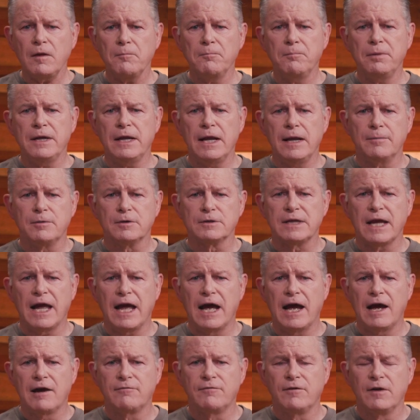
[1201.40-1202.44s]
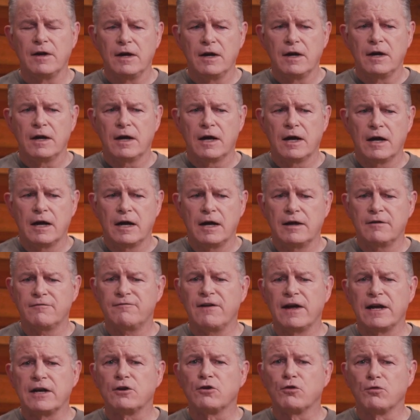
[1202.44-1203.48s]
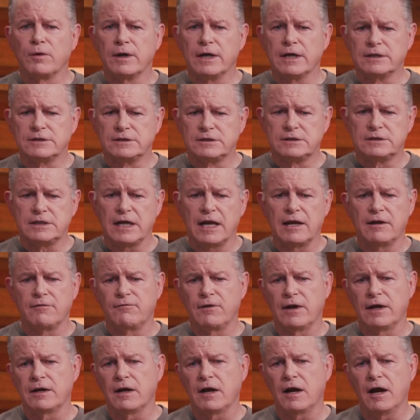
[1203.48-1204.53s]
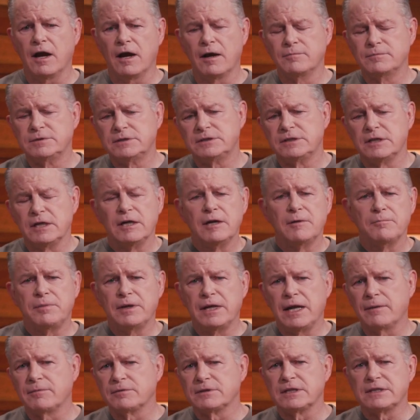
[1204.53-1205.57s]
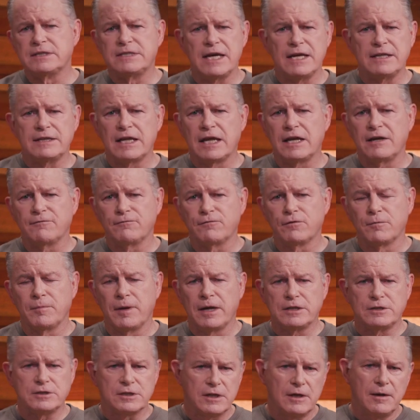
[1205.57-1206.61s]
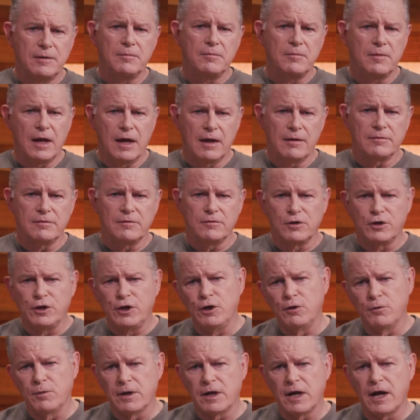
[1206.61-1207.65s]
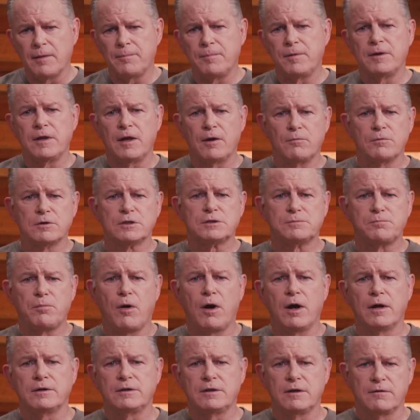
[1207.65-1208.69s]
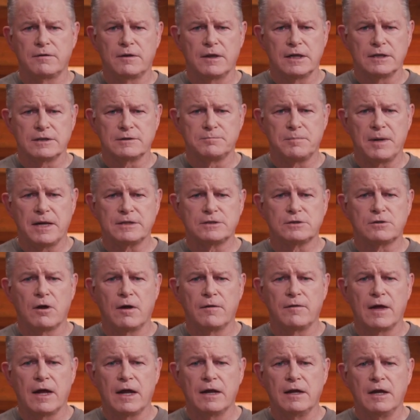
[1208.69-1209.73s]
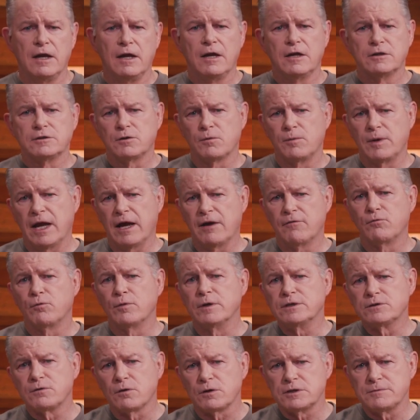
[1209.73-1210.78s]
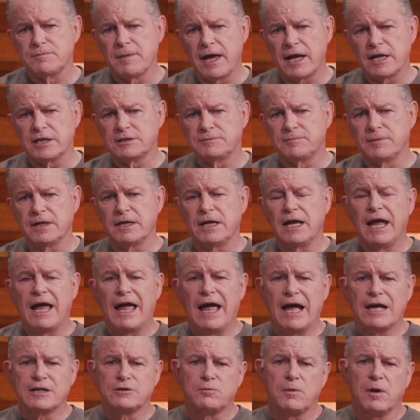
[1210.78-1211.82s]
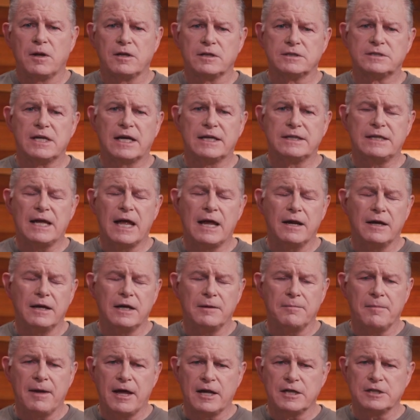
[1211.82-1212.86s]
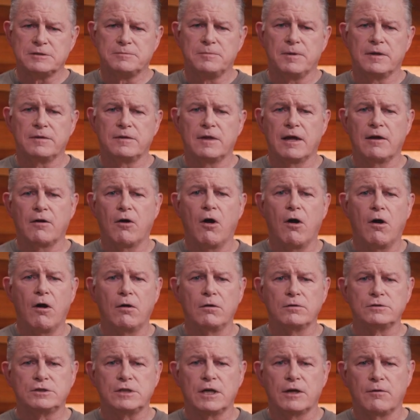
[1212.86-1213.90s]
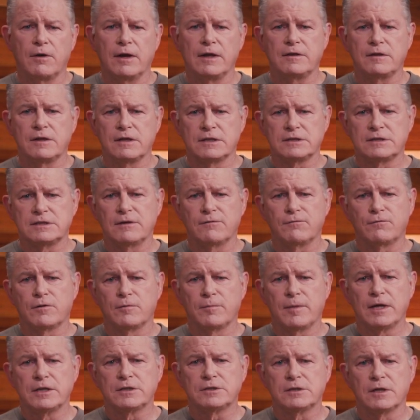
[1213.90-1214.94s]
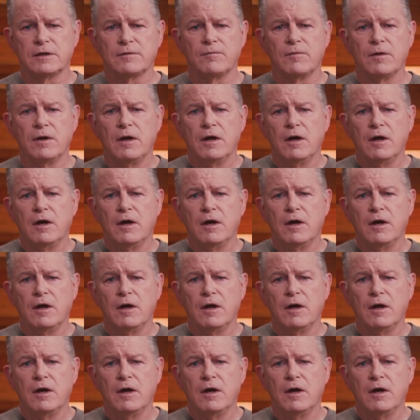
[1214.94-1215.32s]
being able to have event grids and event hubs, being able to take that information and queue it up and then respond to things based on that. So we have resource management as well as identity management that all generate this information.